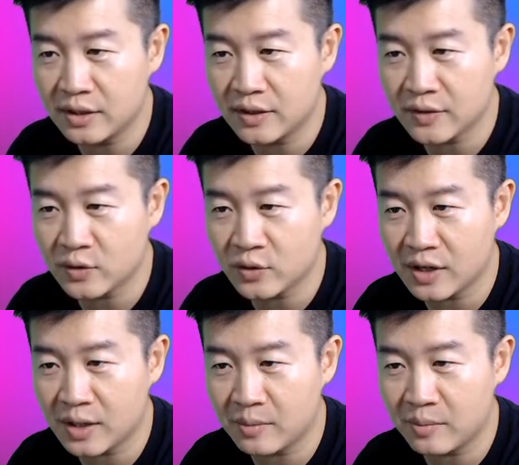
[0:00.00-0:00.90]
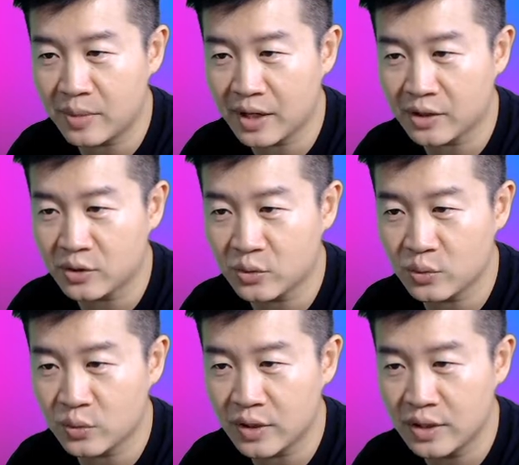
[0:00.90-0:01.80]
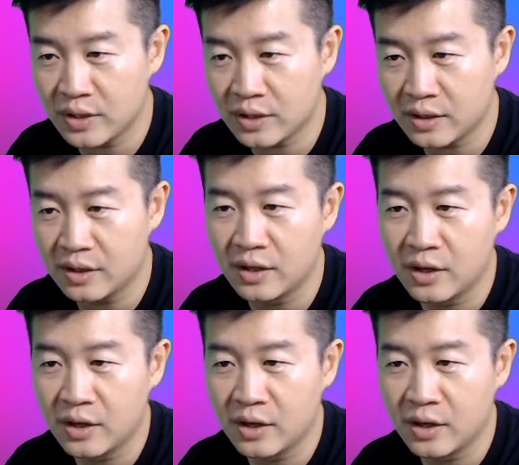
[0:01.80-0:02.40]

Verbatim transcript: it's going to come back to here